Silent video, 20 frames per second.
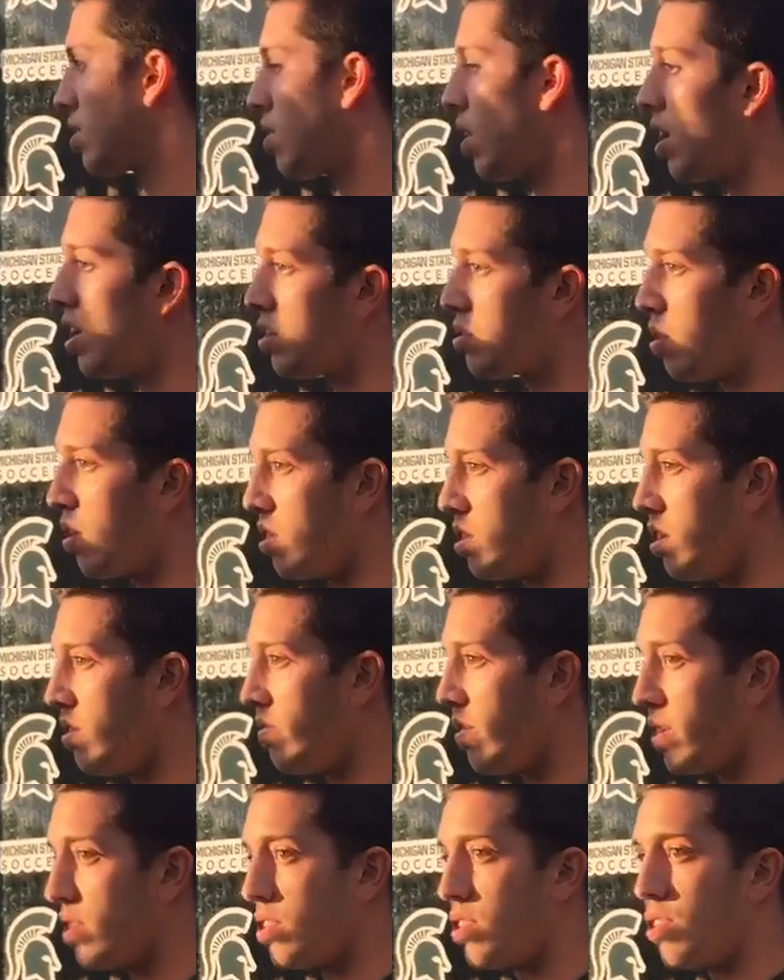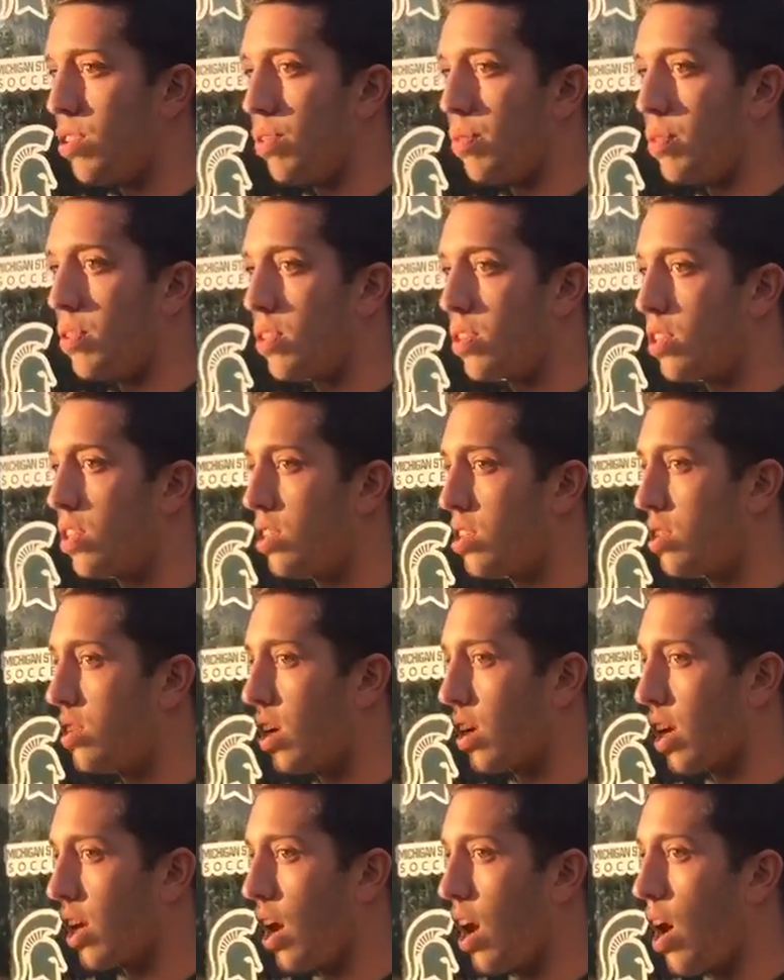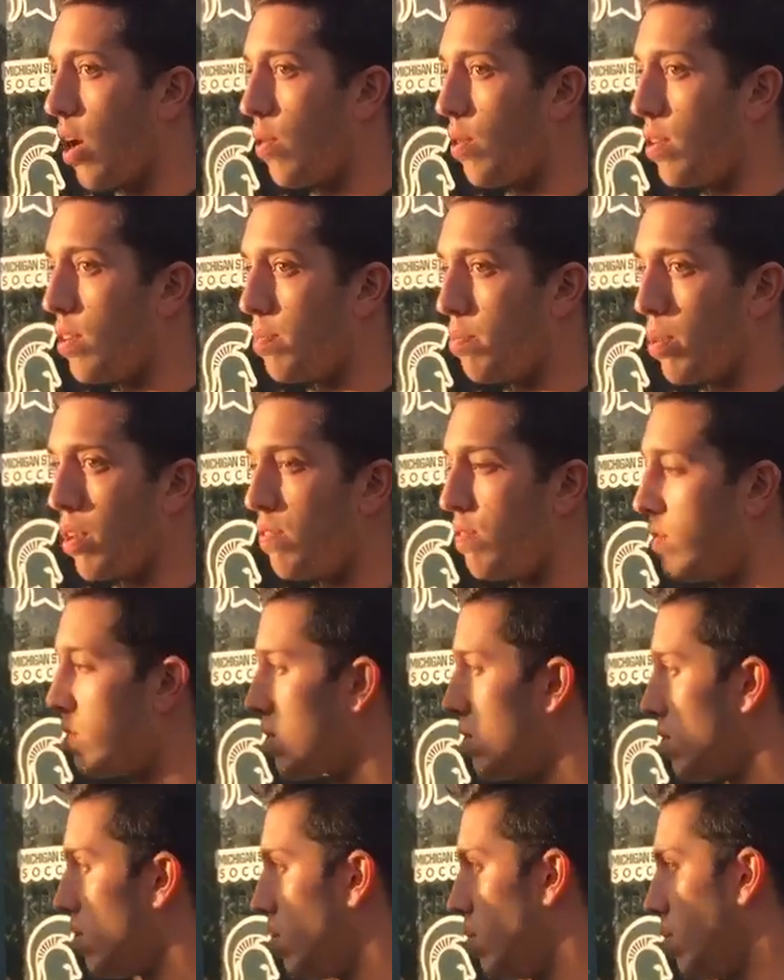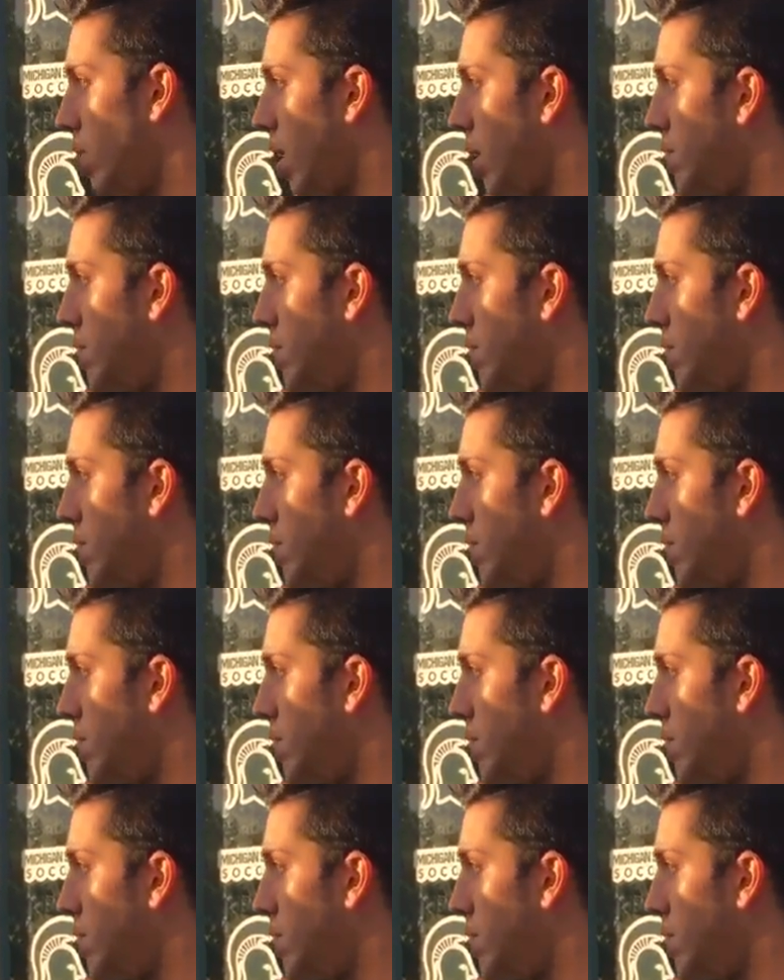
credit to our defense too; we stuck it out and played physical the whole